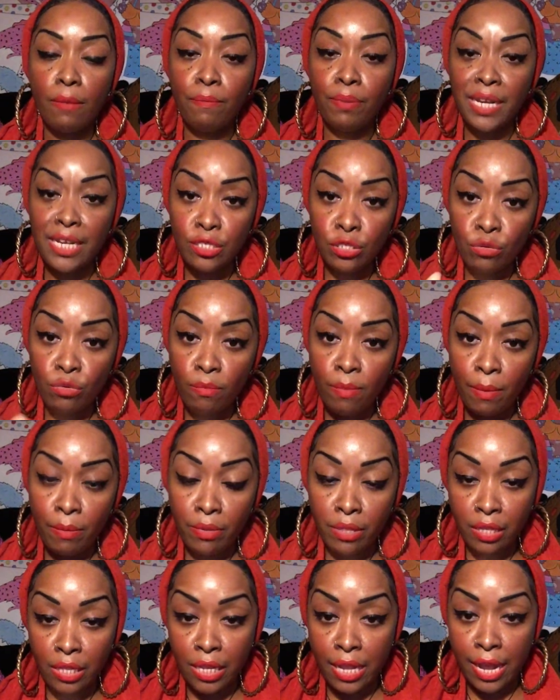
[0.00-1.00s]
Please do remember
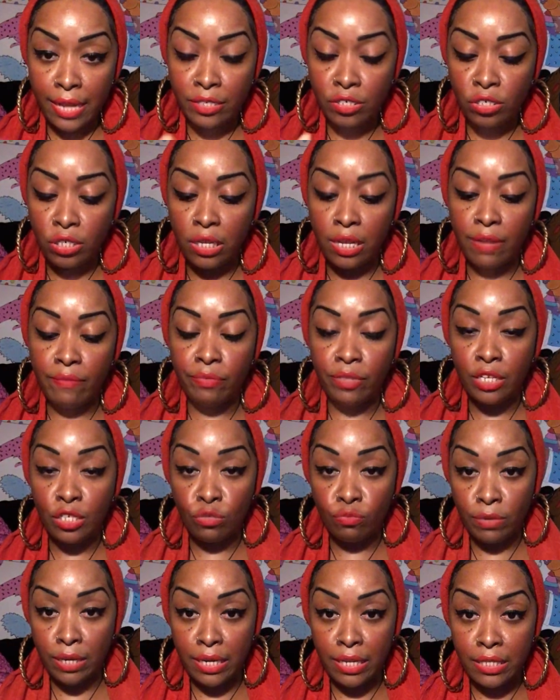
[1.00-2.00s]
that the energy in
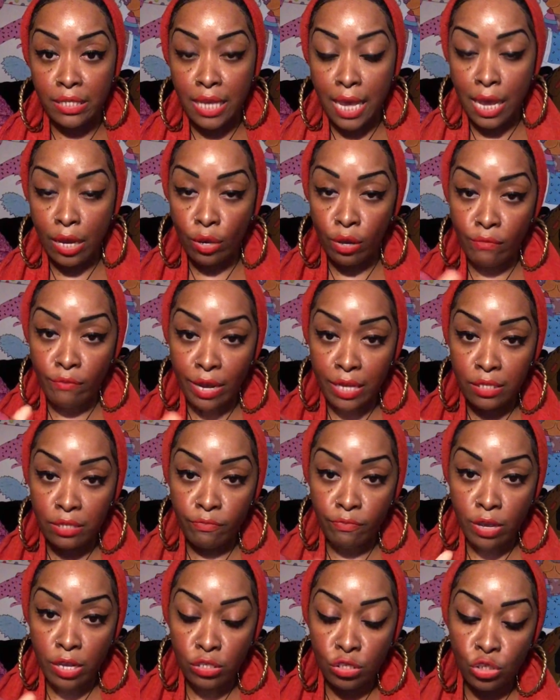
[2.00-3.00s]
these readings can go vice
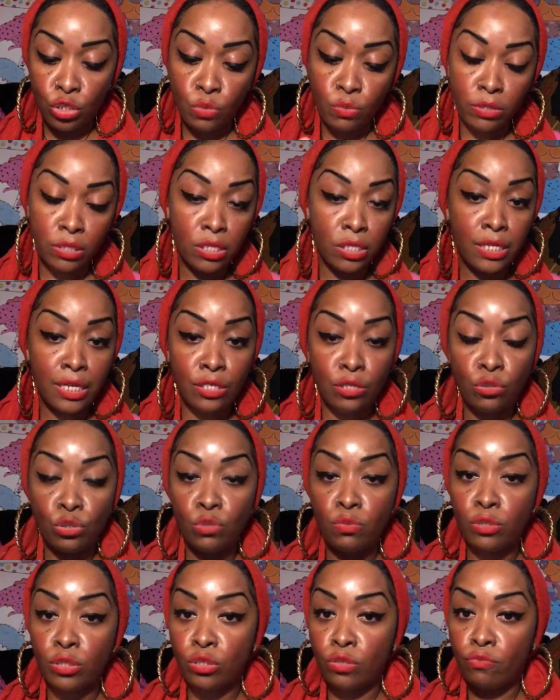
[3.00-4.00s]
versa. Switch the gender,
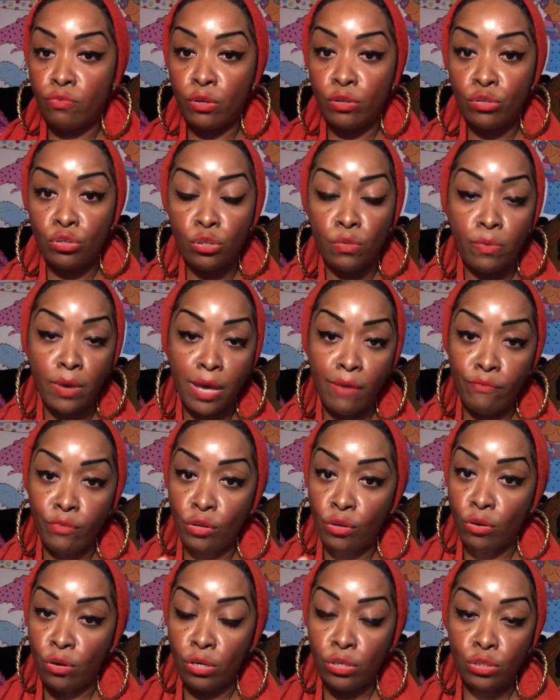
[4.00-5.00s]
switch the roles, do whatever
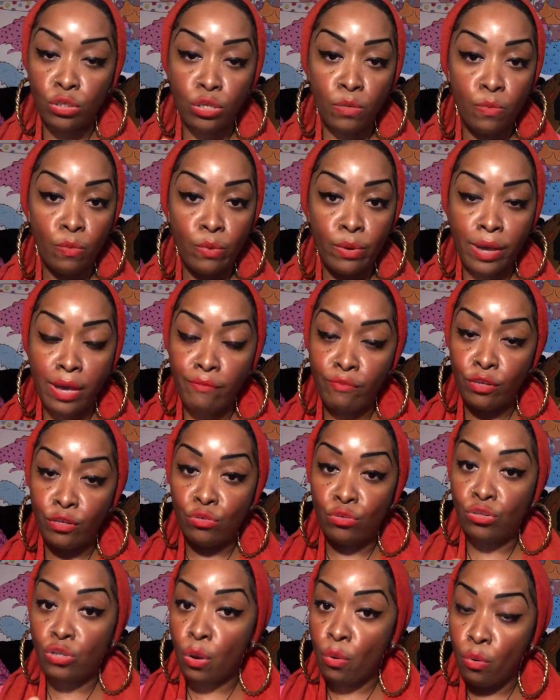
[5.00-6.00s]
you got to do. But whatever you
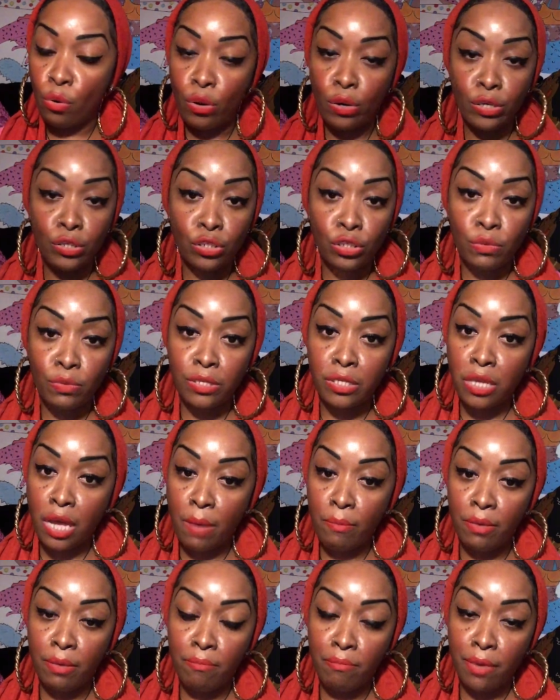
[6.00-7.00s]
don't got to do is
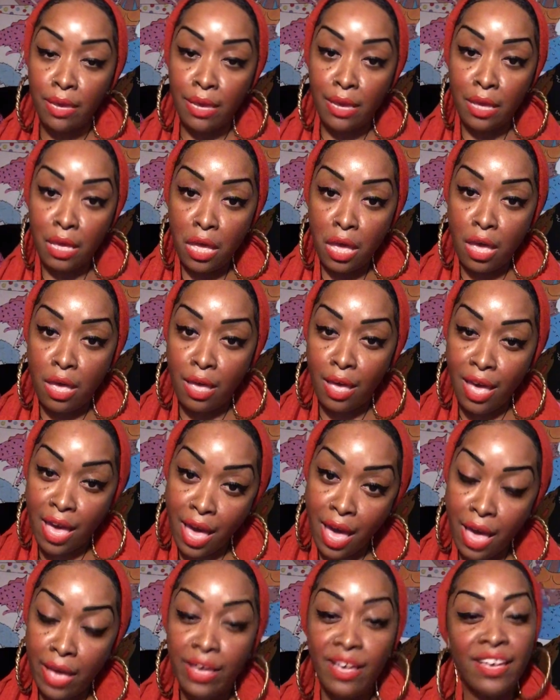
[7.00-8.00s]
come at me
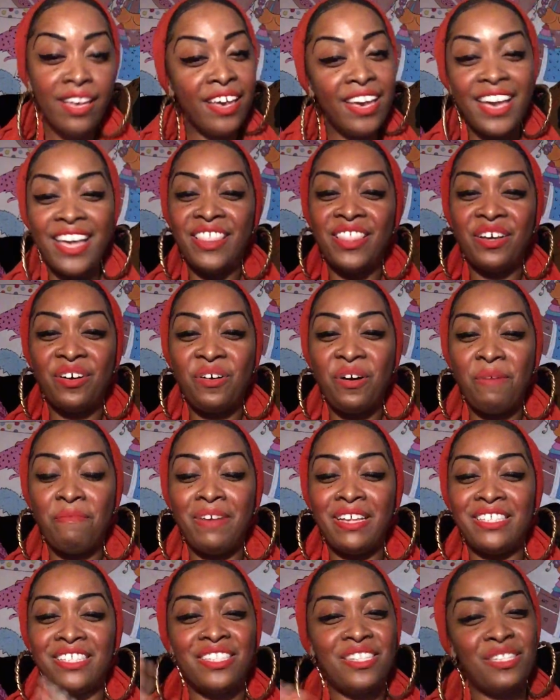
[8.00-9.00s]
in the
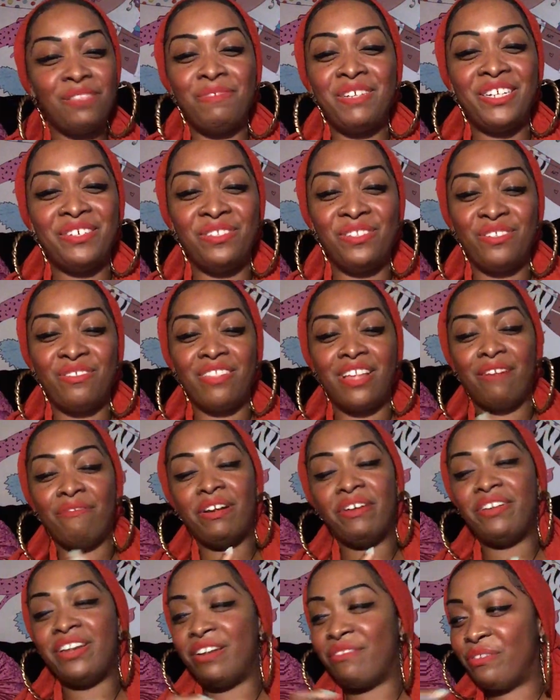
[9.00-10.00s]
comments, because we don't do that
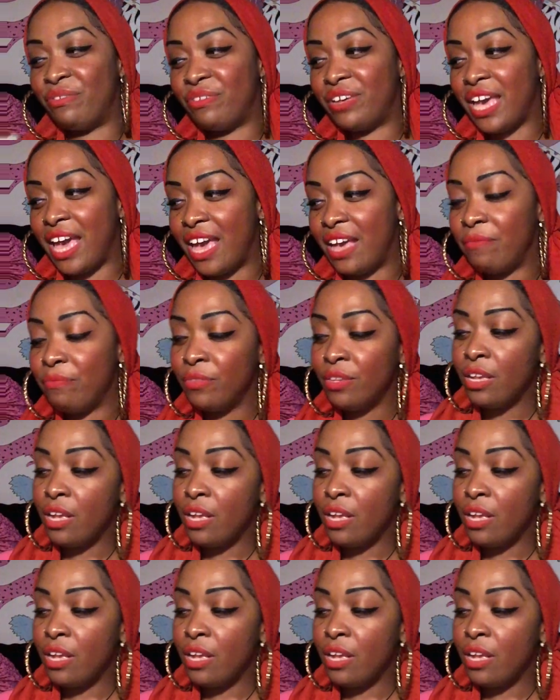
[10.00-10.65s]
around here, okay?